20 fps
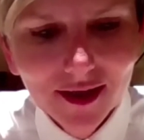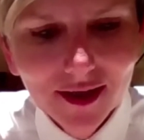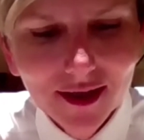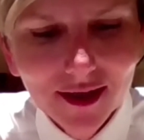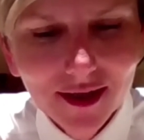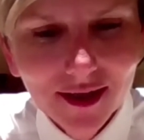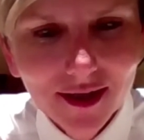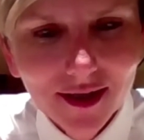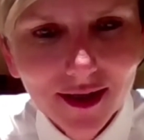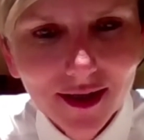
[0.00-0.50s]

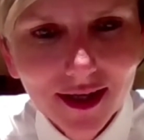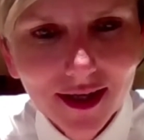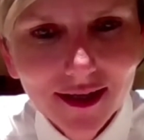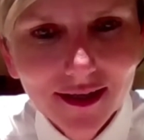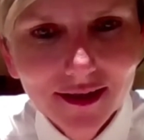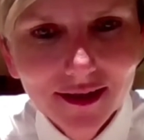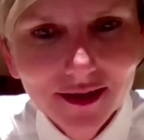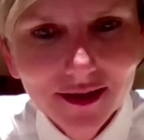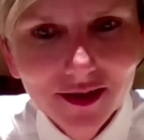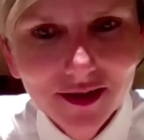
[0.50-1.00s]

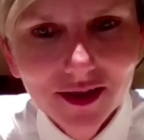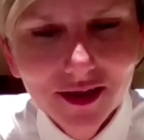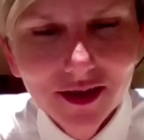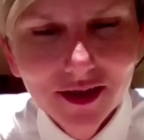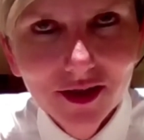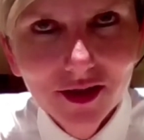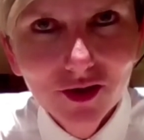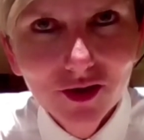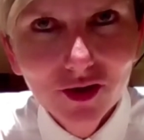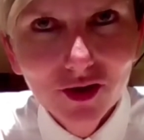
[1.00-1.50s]
And,
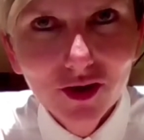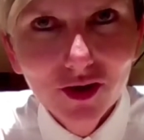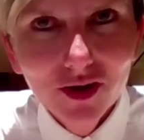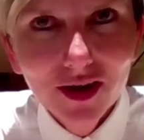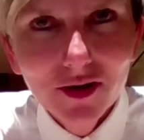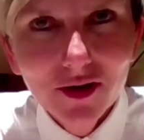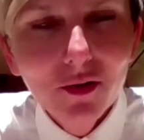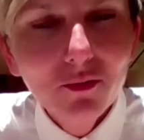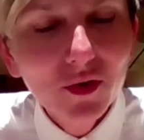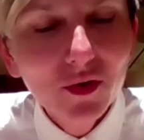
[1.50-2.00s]
you know,
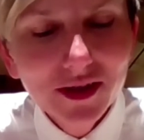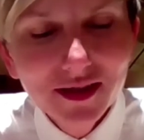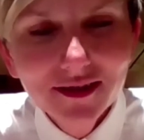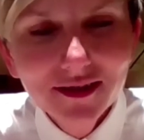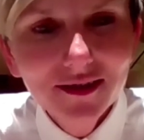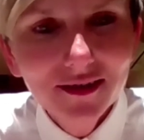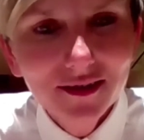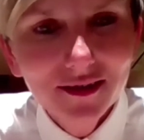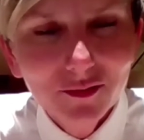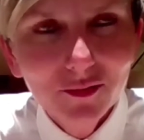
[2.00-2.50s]
and we
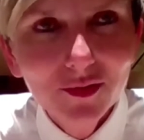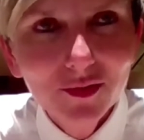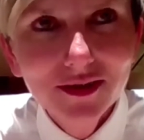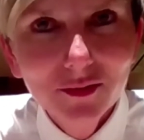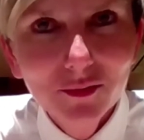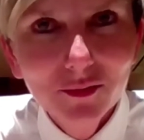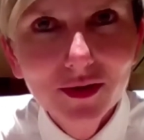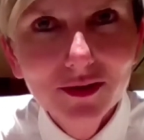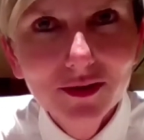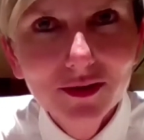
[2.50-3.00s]
did it.
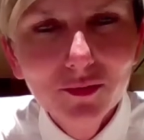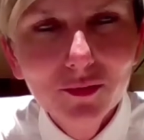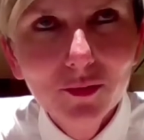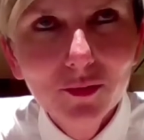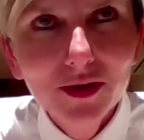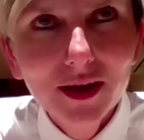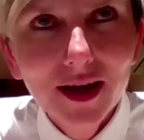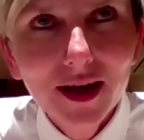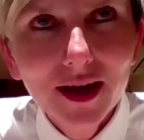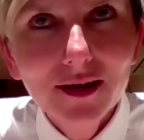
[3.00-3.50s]

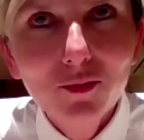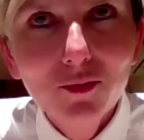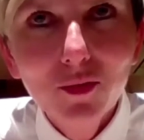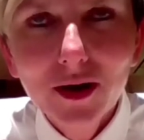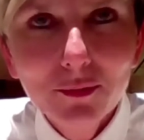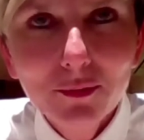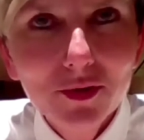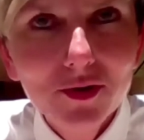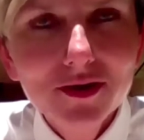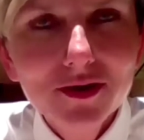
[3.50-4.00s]
We had
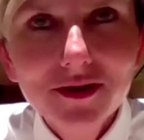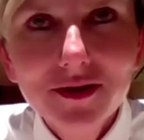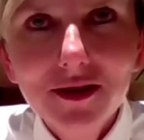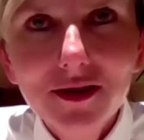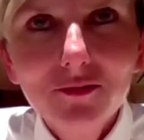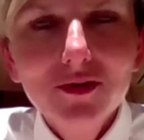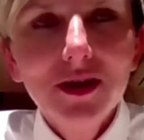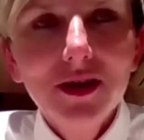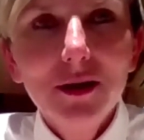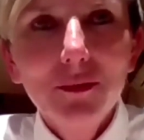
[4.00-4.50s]
one person
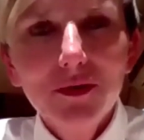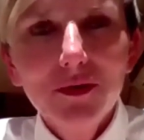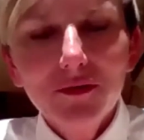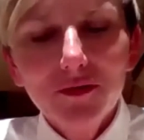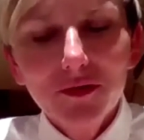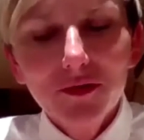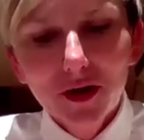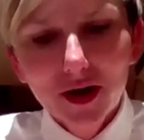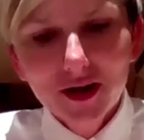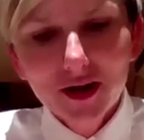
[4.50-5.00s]
that was able to
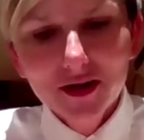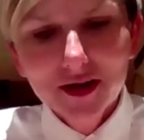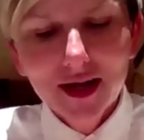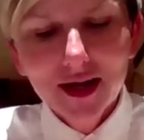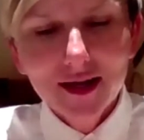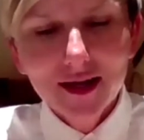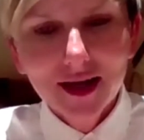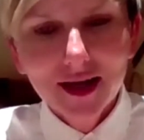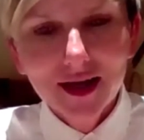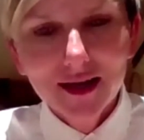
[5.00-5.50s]
fly into
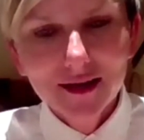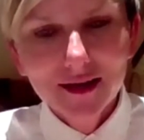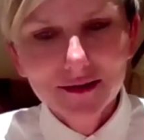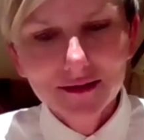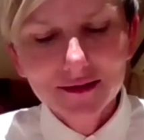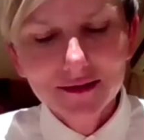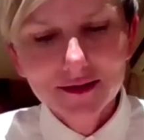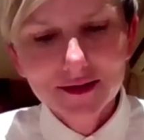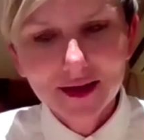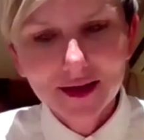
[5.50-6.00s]
Adelaide
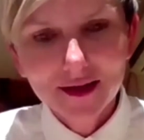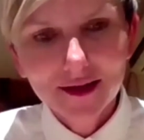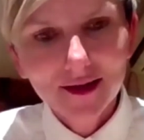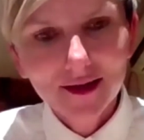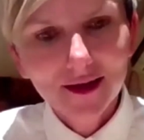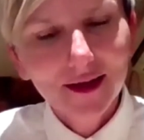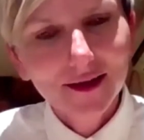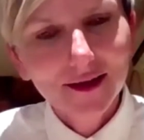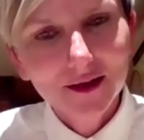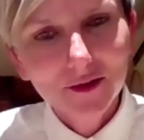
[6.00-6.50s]
and started
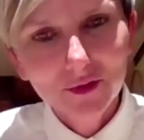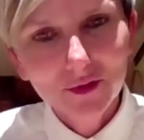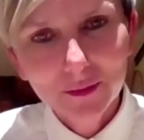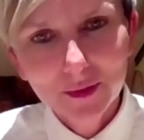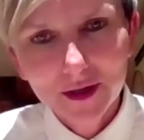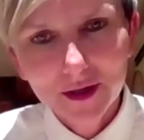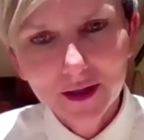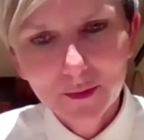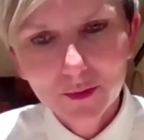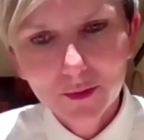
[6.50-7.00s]
connecting
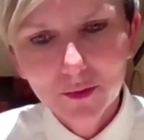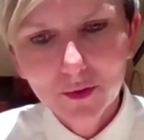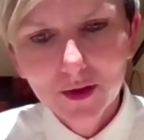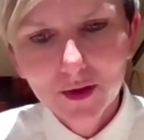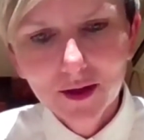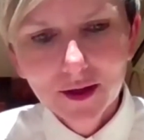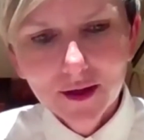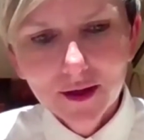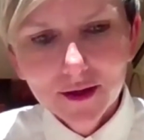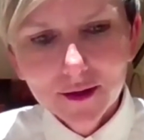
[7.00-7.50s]
with people.